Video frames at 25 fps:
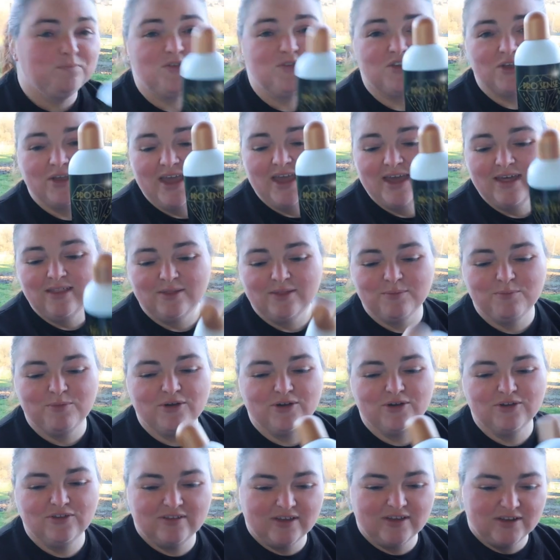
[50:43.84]
So yeah, the
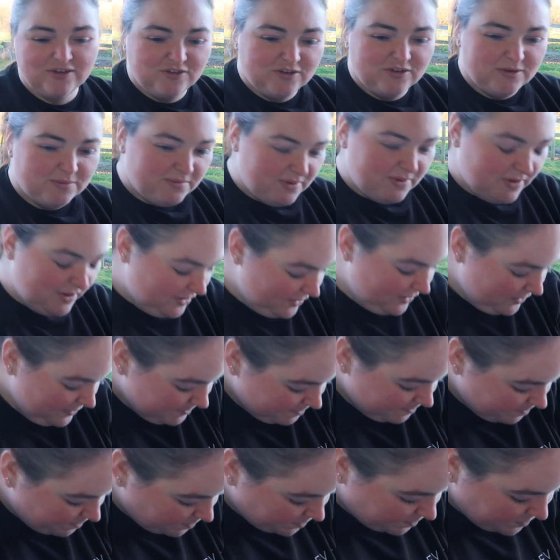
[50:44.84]
ProSense shampoo.
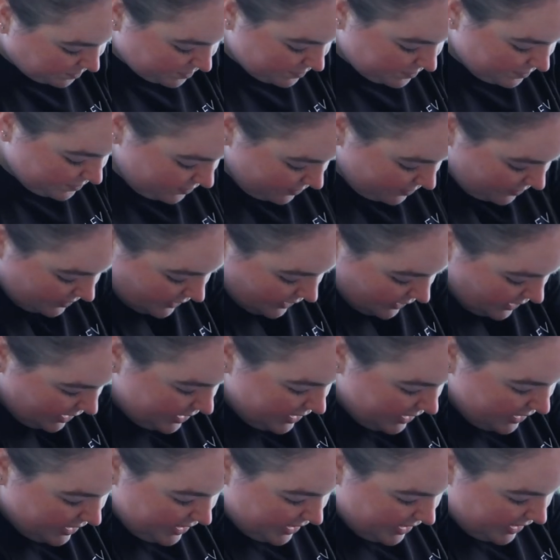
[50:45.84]

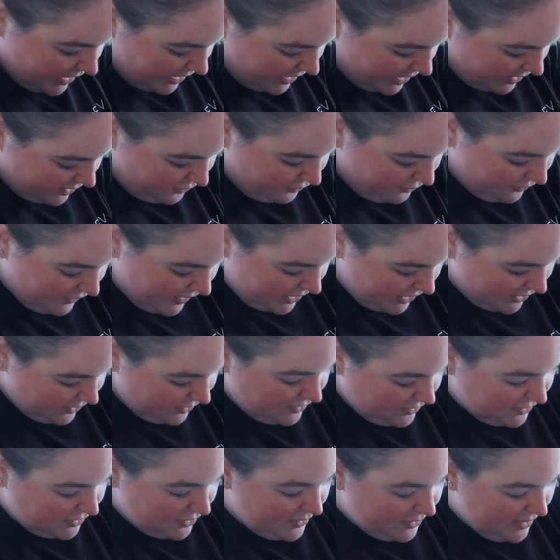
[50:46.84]
And the
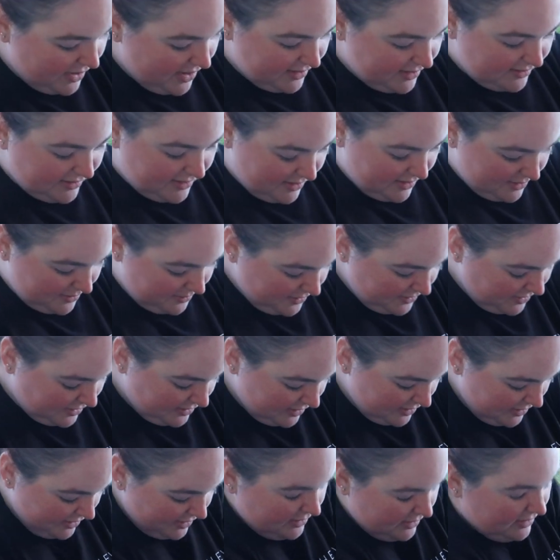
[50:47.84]
final two items,
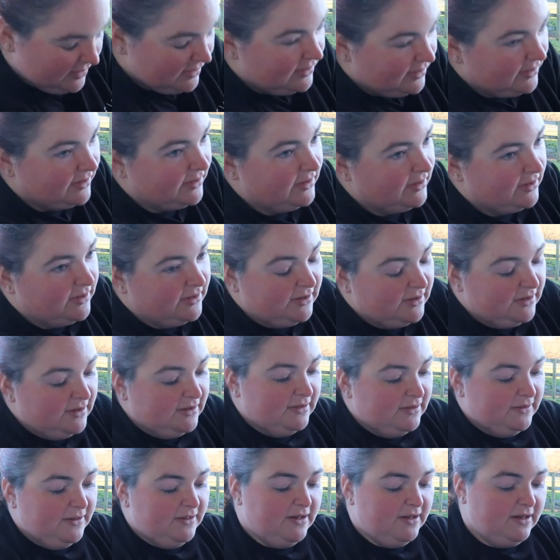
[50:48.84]

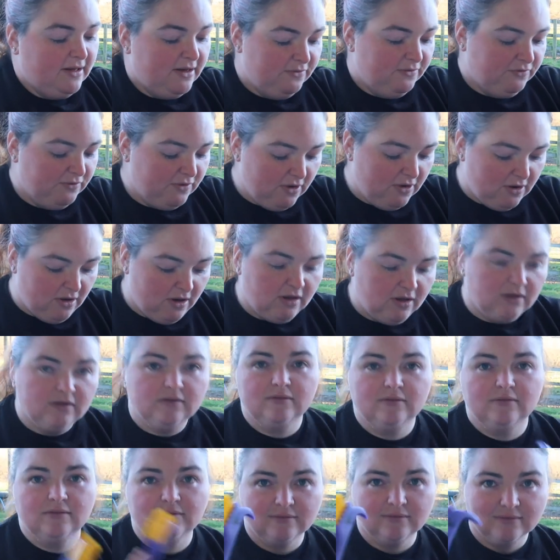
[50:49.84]
I've got
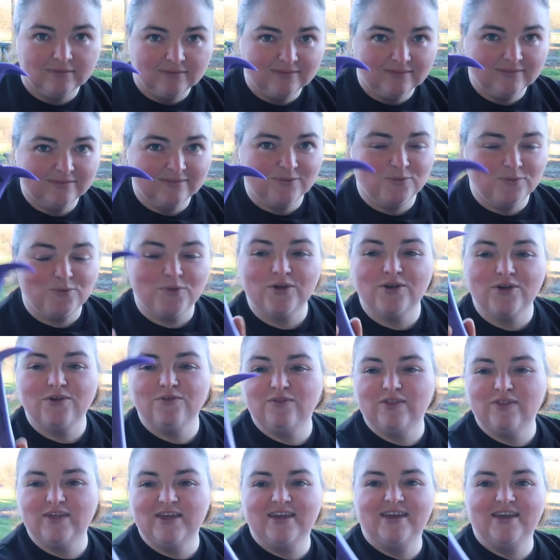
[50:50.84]
one
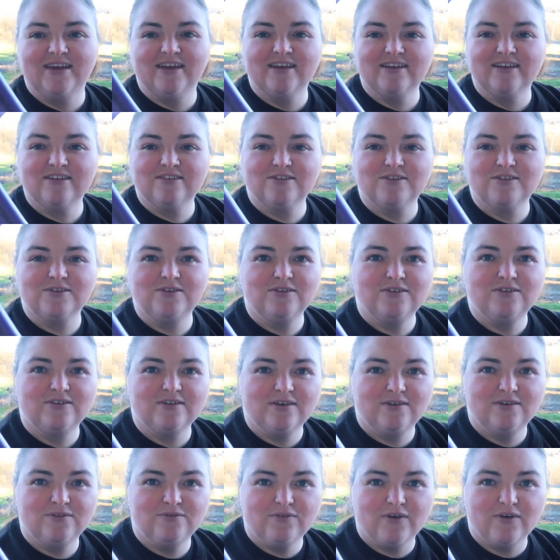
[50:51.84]
of the
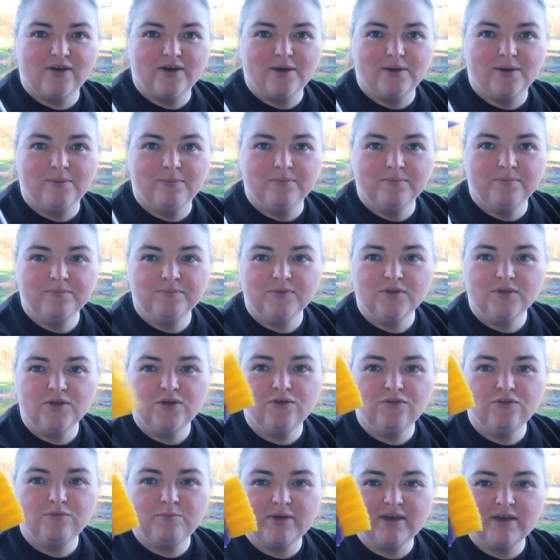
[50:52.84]
Exclusive
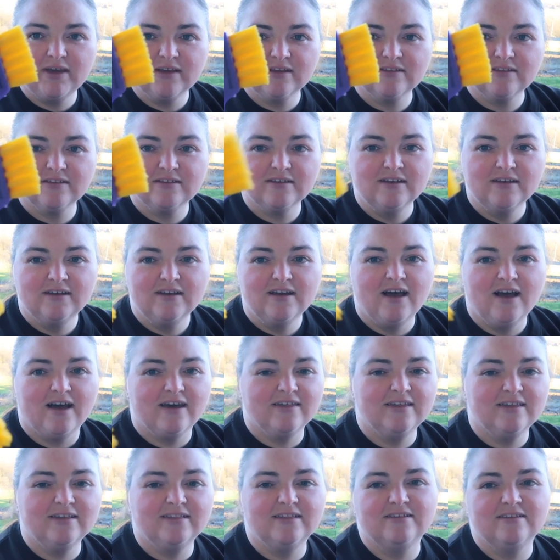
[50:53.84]
hoof picks.
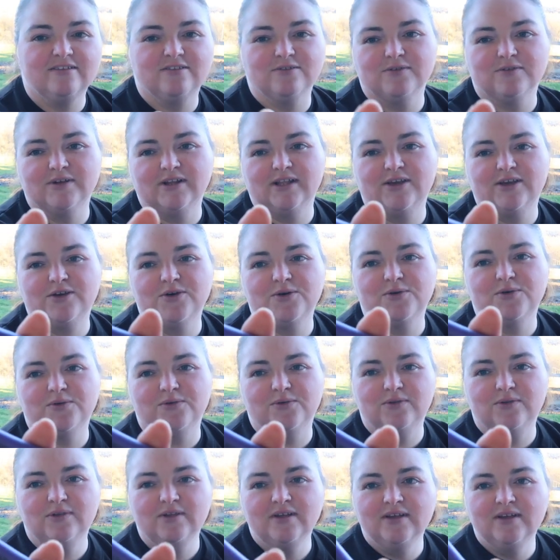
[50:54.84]
I think these are really
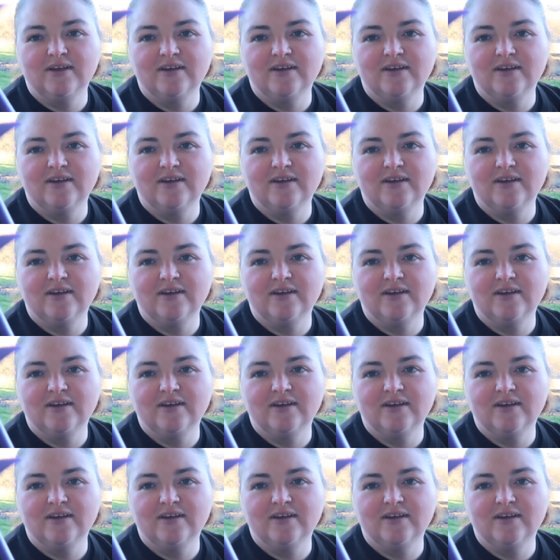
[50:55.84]
cool.